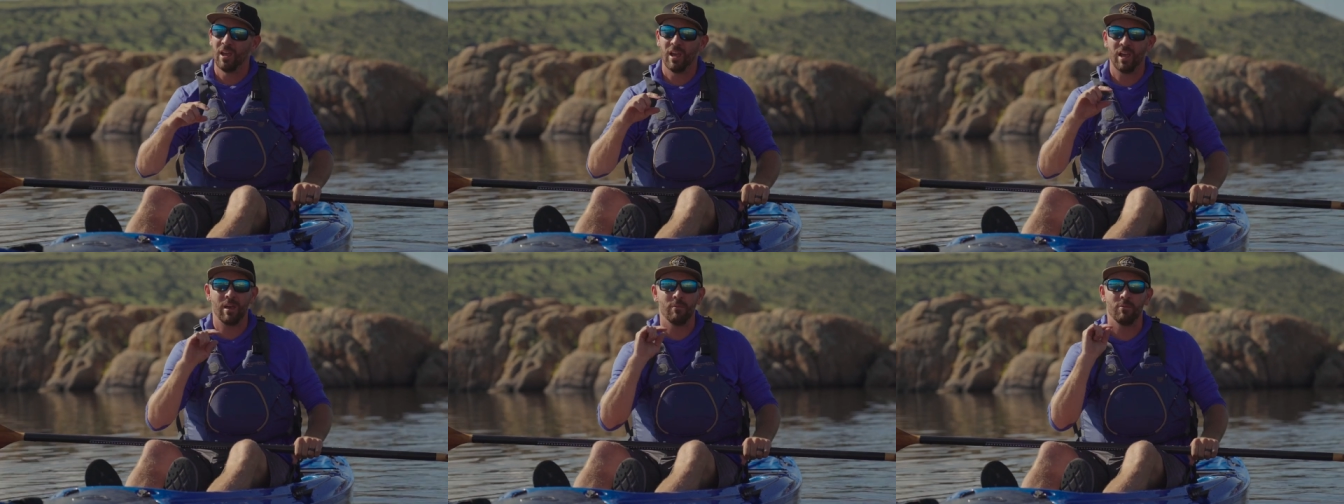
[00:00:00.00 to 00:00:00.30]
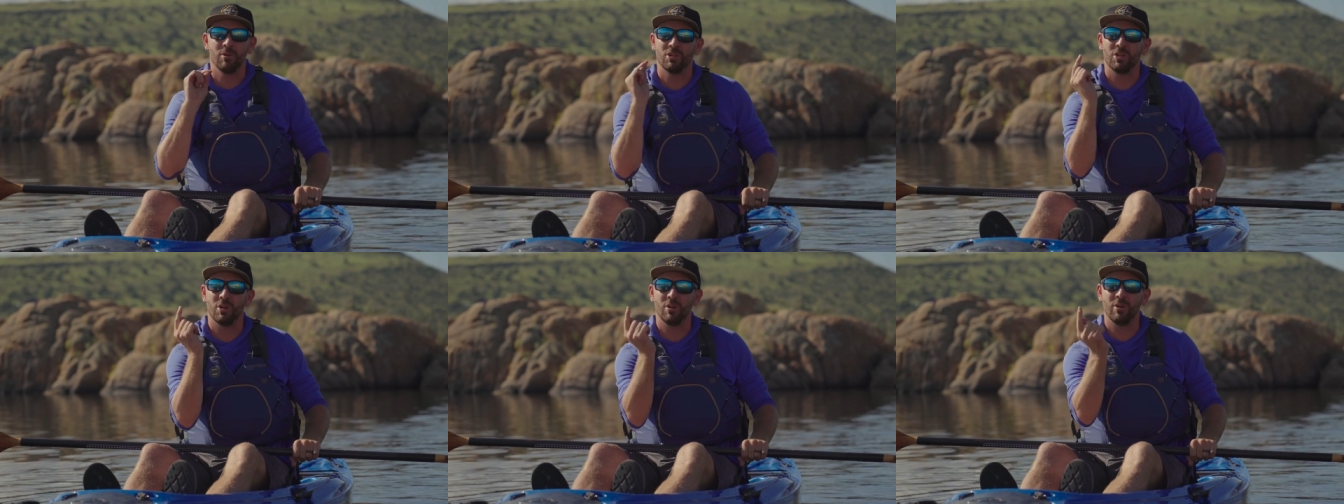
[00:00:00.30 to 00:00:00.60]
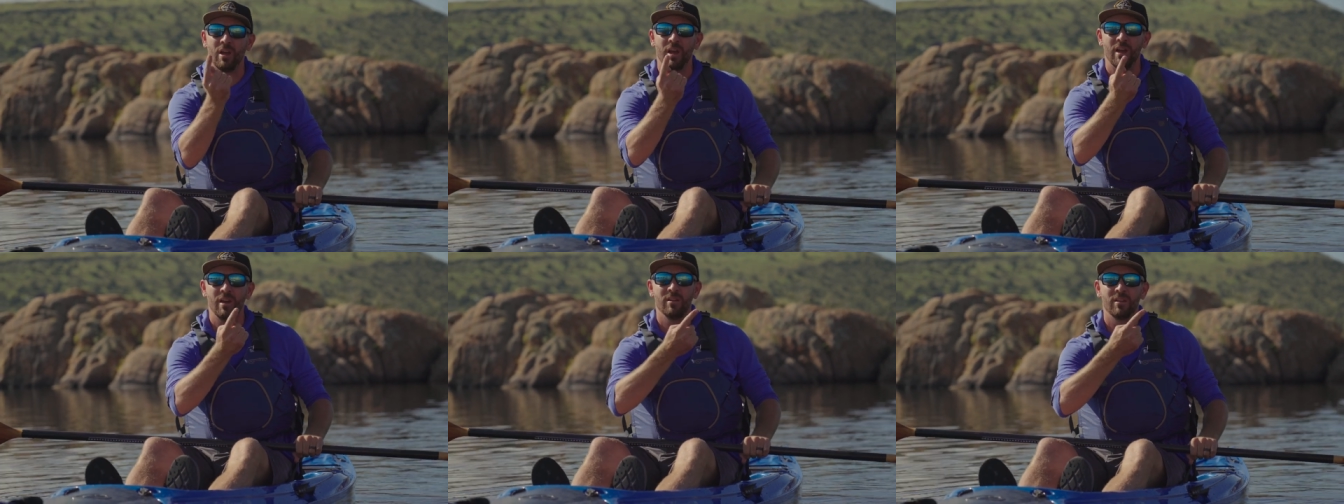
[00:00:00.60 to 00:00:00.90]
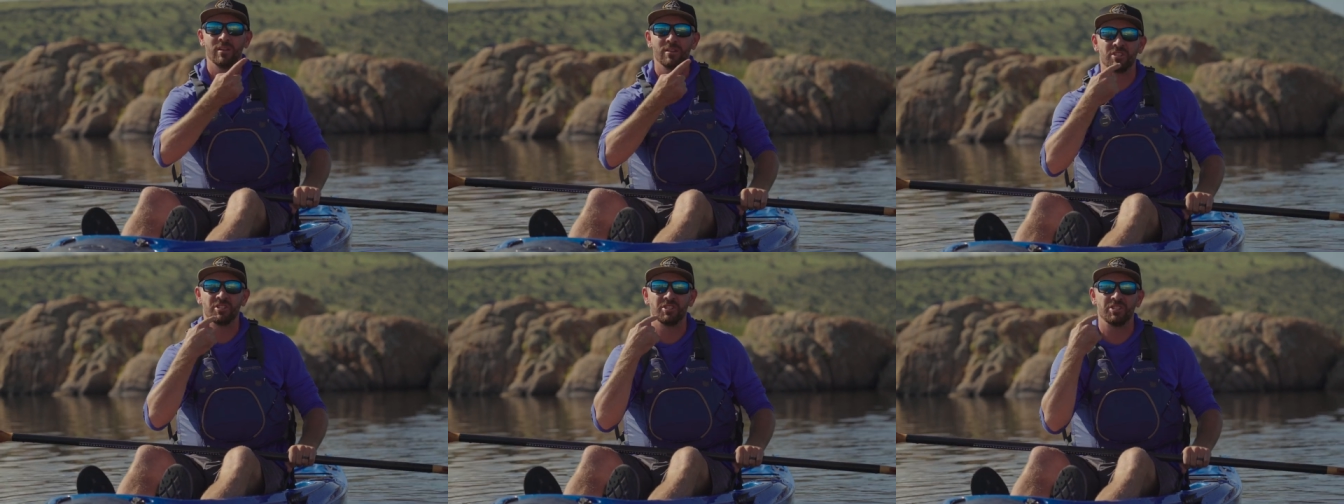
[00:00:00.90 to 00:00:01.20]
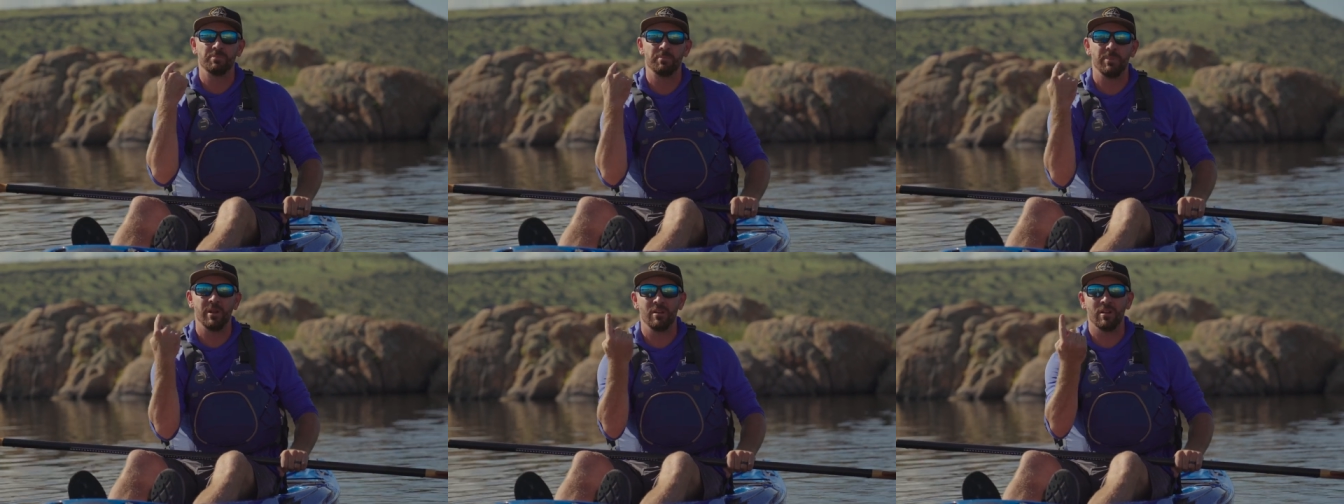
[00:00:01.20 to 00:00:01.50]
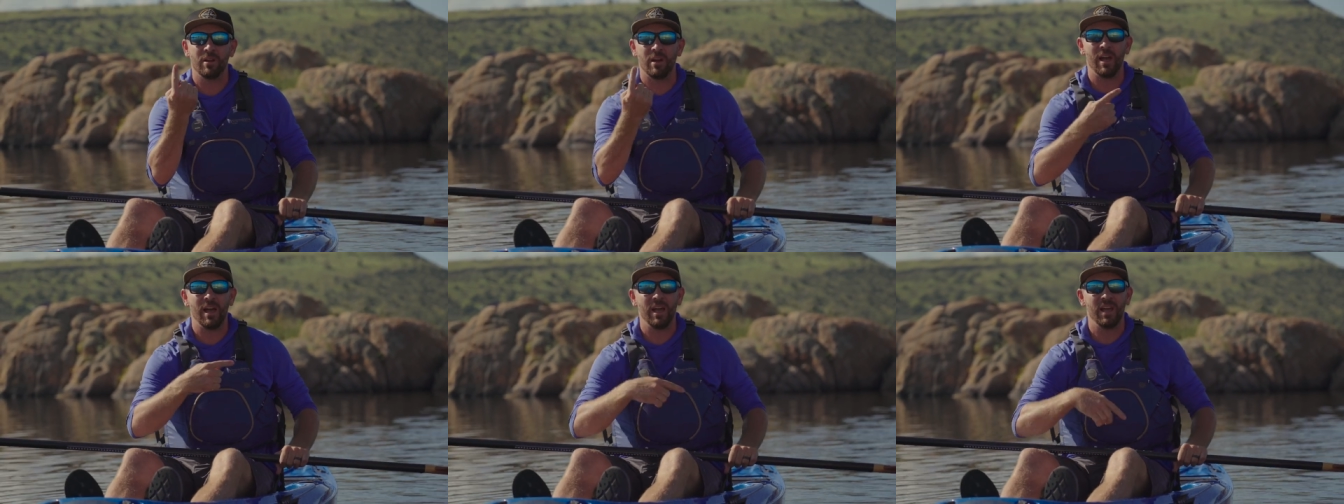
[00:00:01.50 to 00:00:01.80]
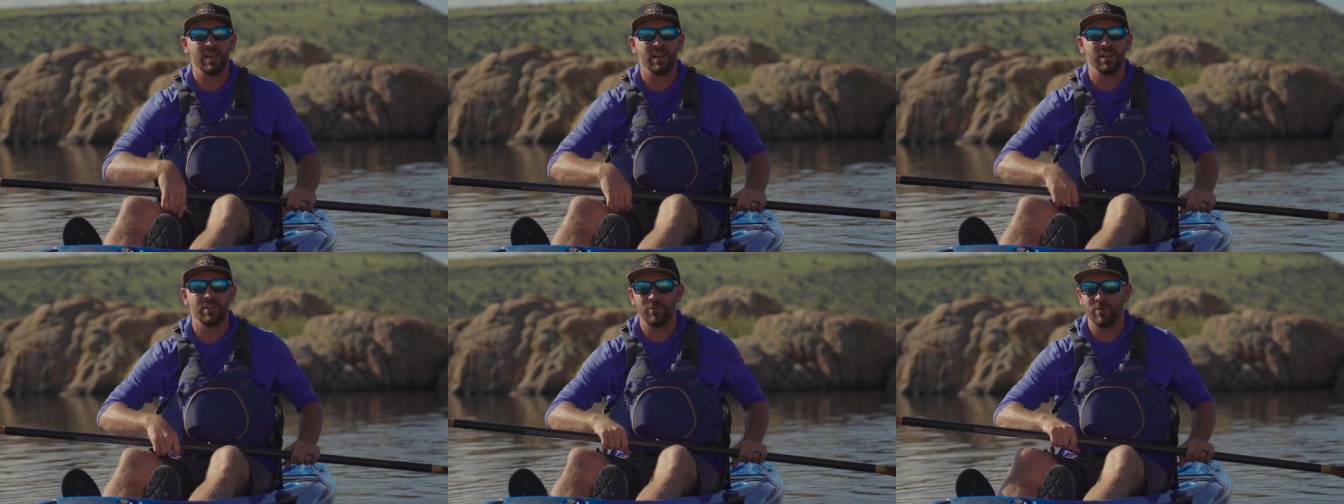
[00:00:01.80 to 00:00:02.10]
and I'm gonna show you how you can just spin your
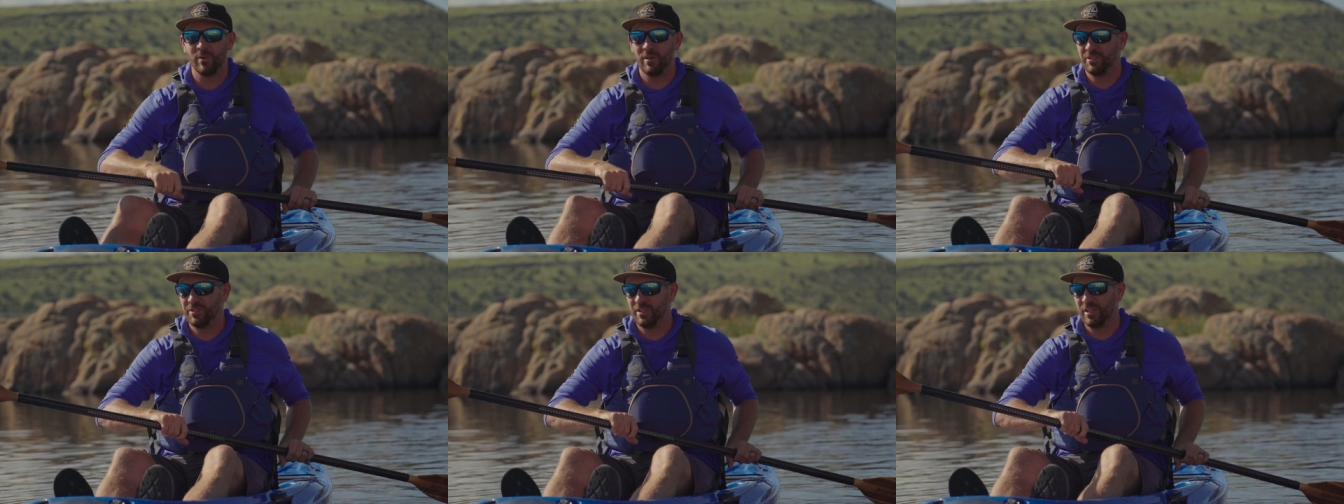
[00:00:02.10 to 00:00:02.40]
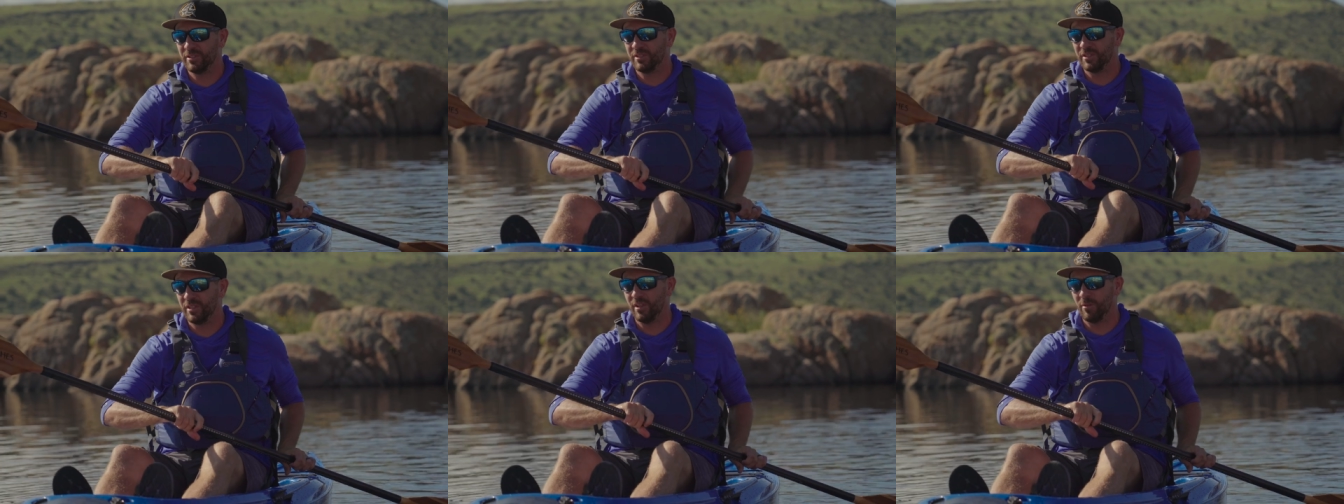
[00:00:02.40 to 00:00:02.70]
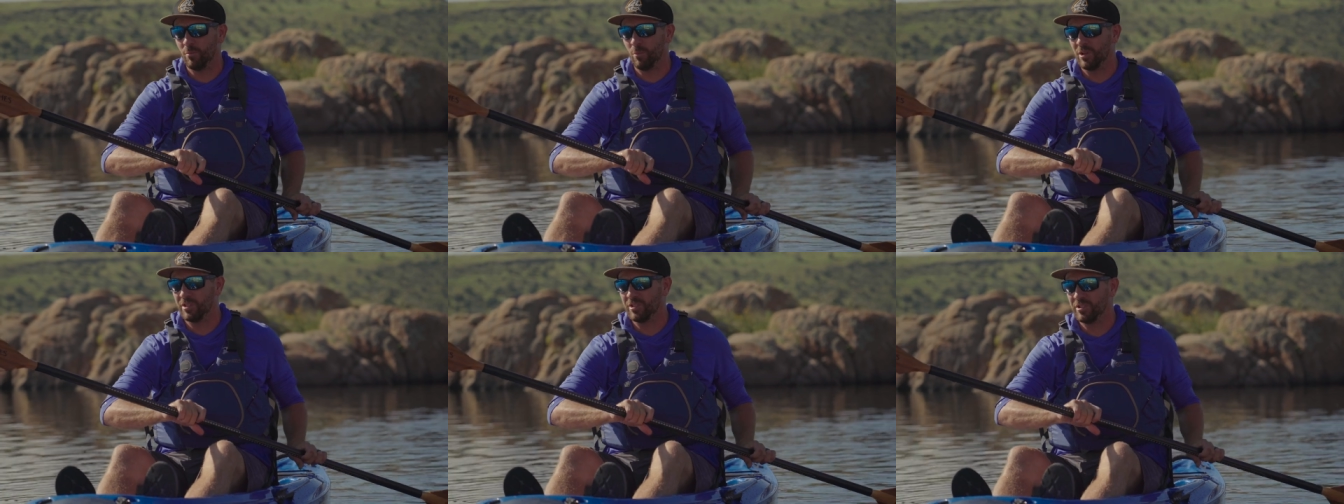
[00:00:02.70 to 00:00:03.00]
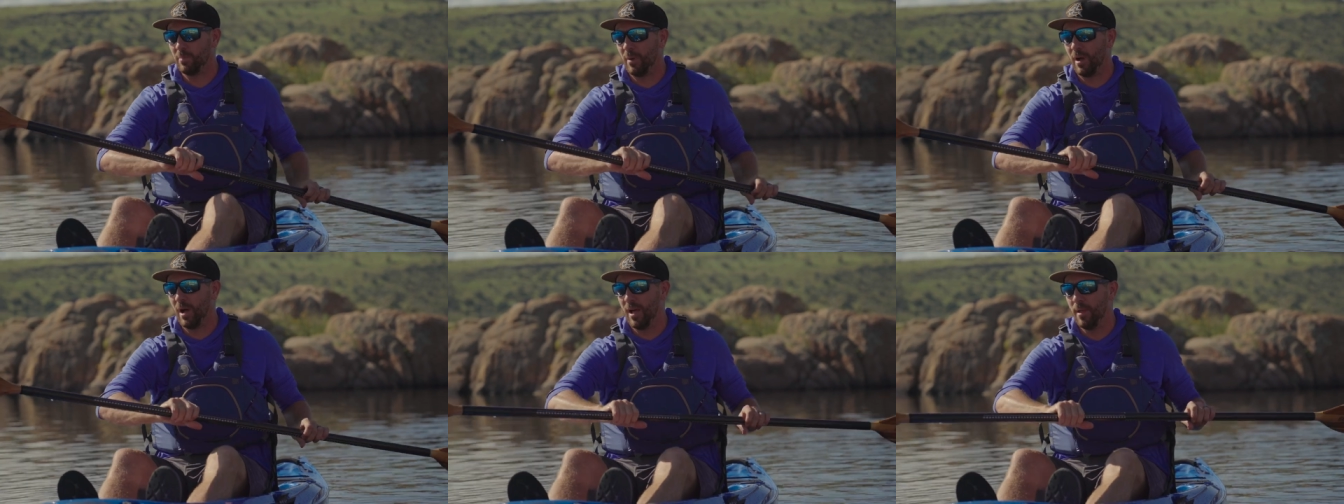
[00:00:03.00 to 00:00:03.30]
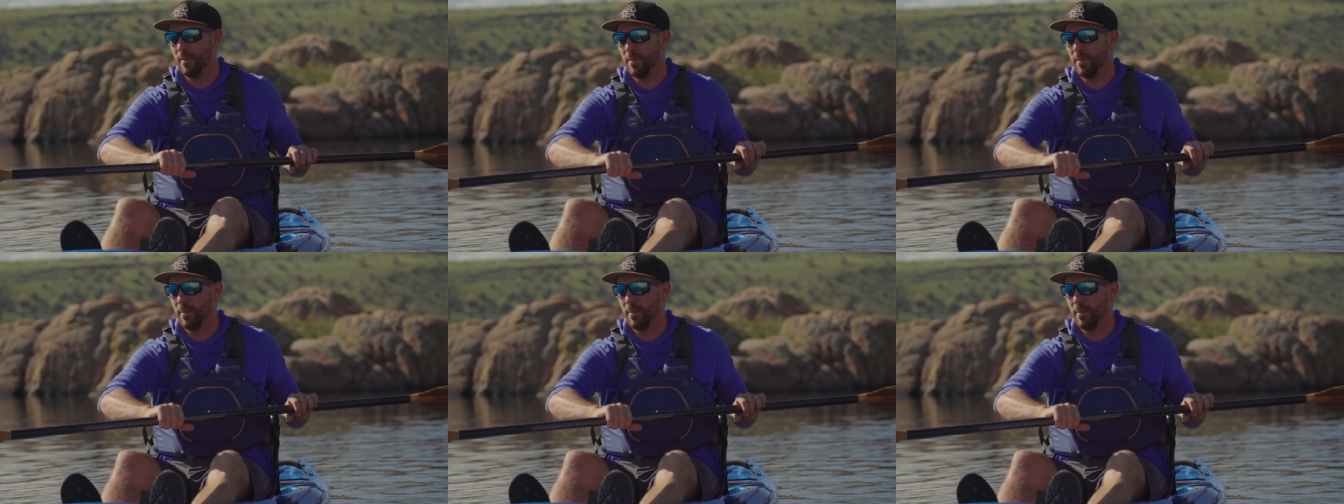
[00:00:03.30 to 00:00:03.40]
kayak in a 360 in one spot.